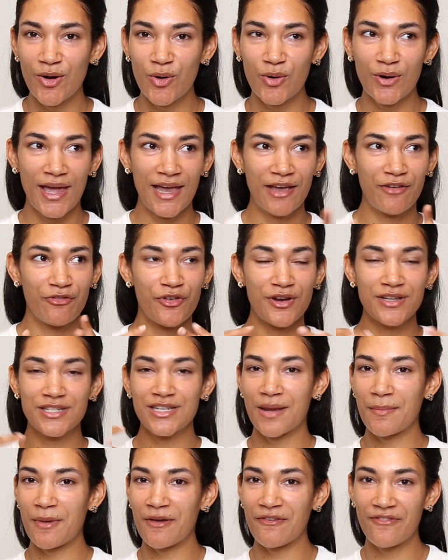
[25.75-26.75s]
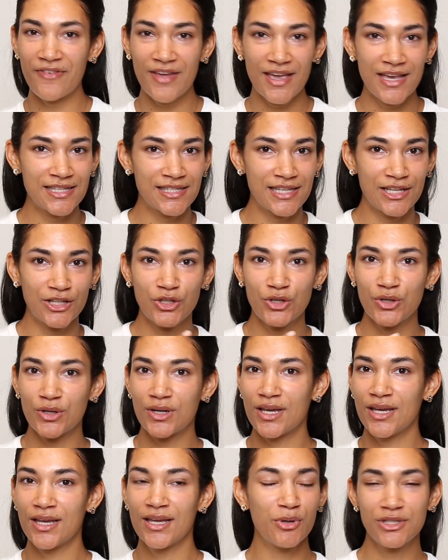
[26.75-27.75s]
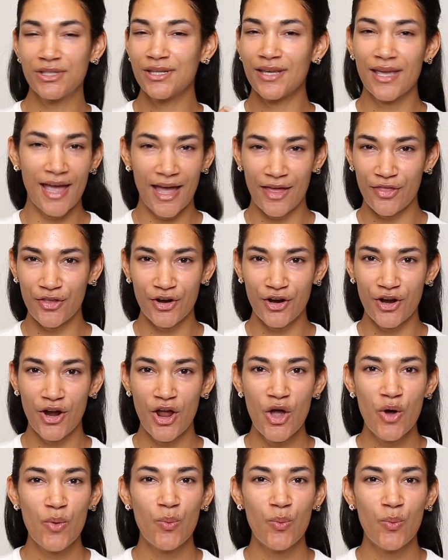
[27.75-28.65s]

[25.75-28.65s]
or like freshen up my face and look put together